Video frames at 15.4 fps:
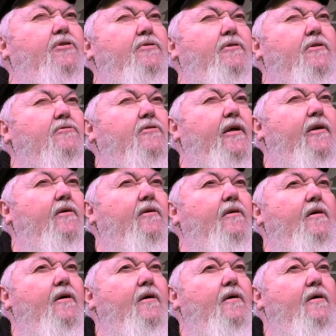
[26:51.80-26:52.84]
two years later.
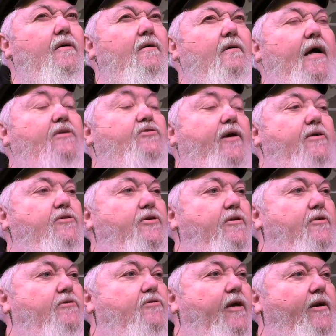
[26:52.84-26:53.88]
That's right, two
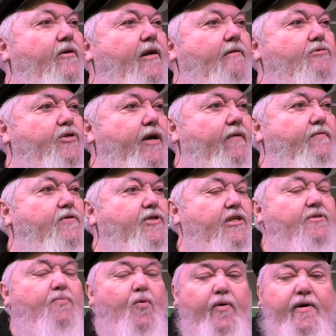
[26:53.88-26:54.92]
years later, and I was there for
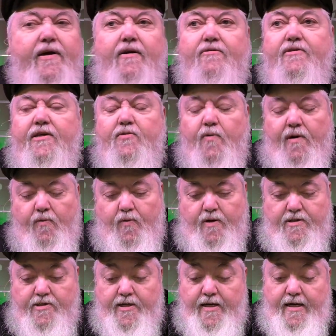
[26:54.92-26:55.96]
six more years. That's what it
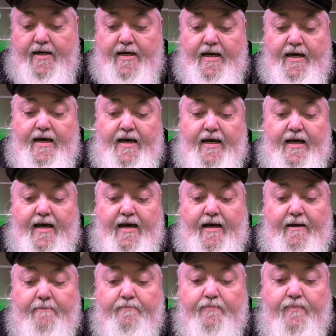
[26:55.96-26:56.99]
was.
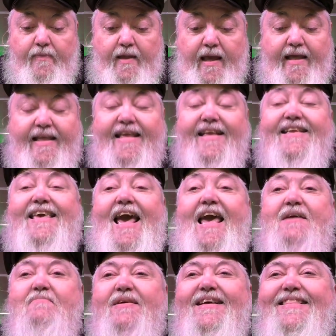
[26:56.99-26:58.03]
Um, and then
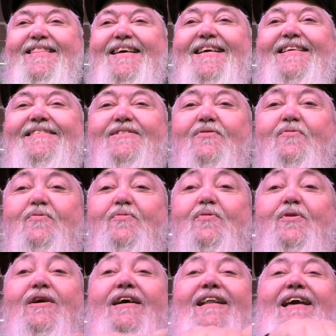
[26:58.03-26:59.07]
came in then as a
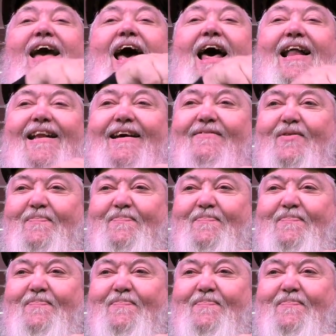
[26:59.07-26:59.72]
really high level